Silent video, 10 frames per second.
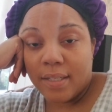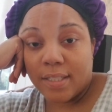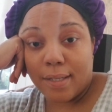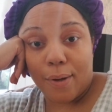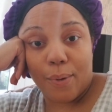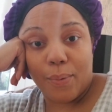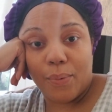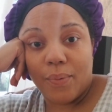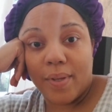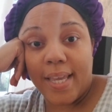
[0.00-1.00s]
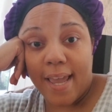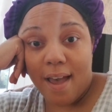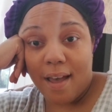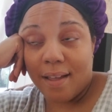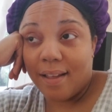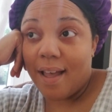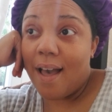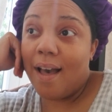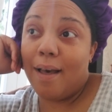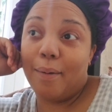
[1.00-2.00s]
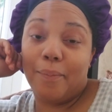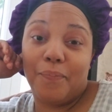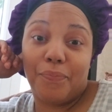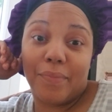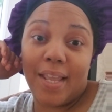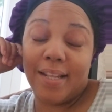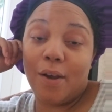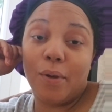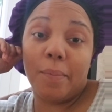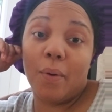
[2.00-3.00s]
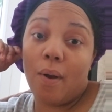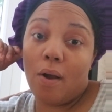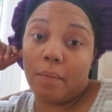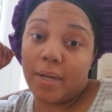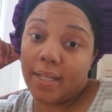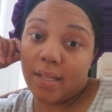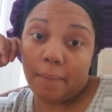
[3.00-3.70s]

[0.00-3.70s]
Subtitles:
So yeah. And don't get me wrong,